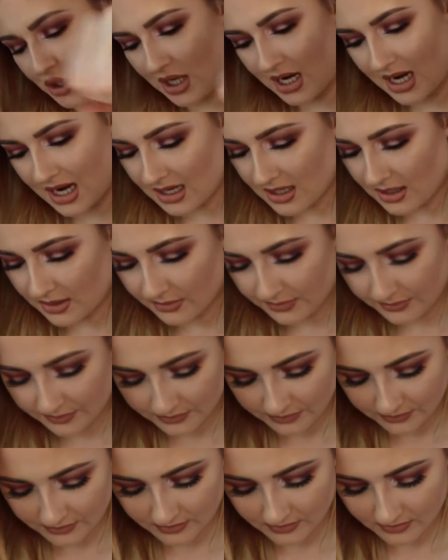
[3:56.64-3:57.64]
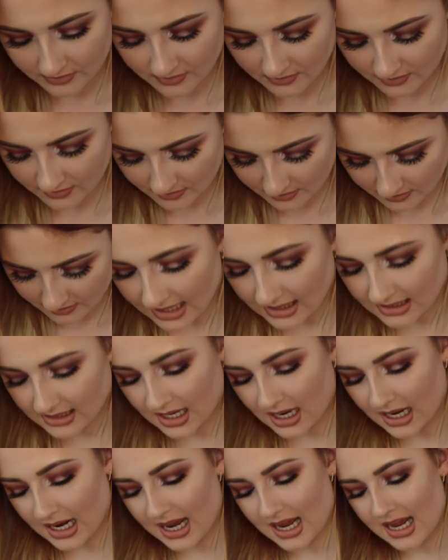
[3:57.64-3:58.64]
shade. Next
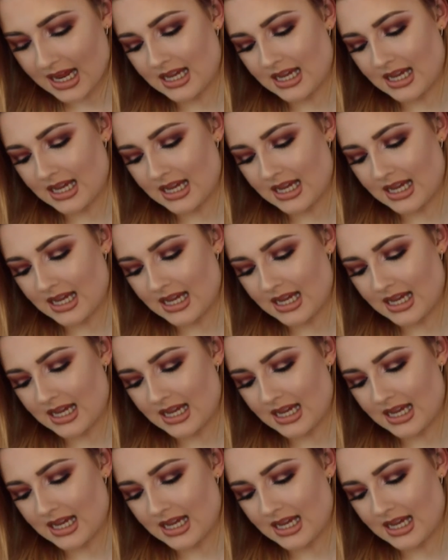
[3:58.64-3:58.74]
colour